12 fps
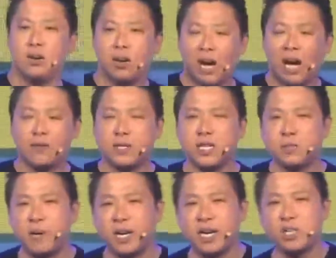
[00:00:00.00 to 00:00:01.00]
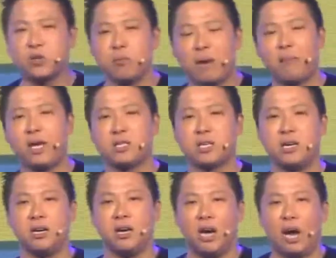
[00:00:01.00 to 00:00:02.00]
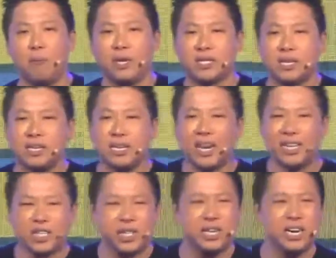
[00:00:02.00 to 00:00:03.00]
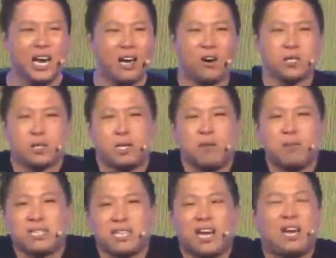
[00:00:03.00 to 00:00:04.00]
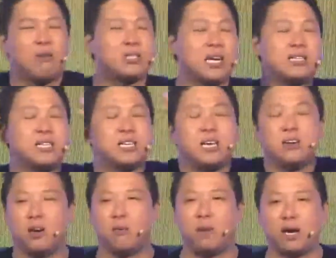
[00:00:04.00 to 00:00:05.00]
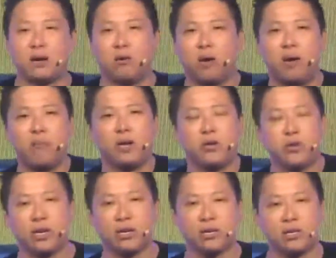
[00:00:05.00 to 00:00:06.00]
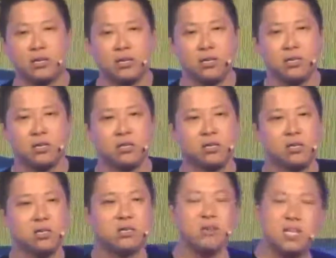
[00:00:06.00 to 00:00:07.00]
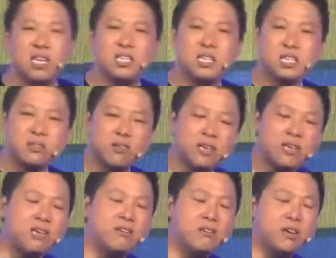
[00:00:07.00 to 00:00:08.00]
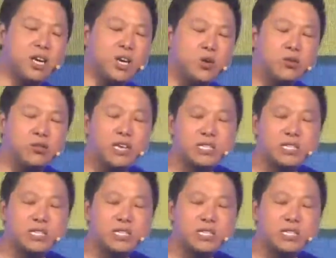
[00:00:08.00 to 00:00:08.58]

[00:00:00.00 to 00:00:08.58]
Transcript: You know, after speaking to my mentor, I basically get 3 nights of sleepless night. I was like thinking, oh my God, what am I doing? So this is really a huge